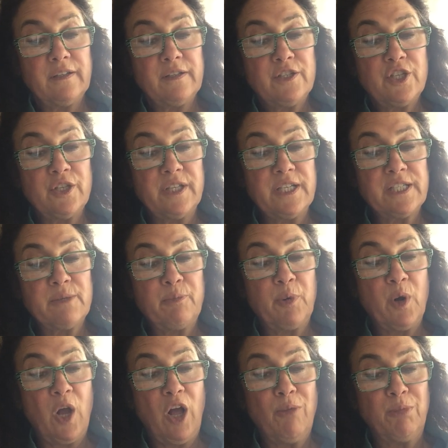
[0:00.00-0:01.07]
to this
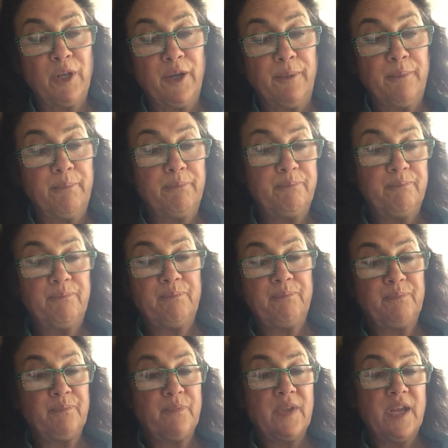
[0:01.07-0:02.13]
problem
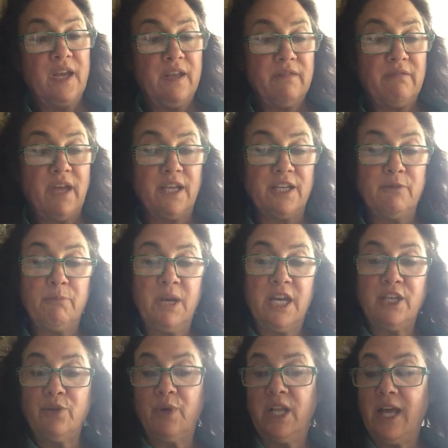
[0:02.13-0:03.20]
that
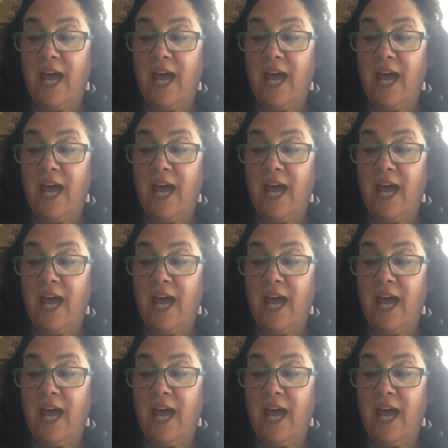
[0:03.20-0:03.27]
Emmanuel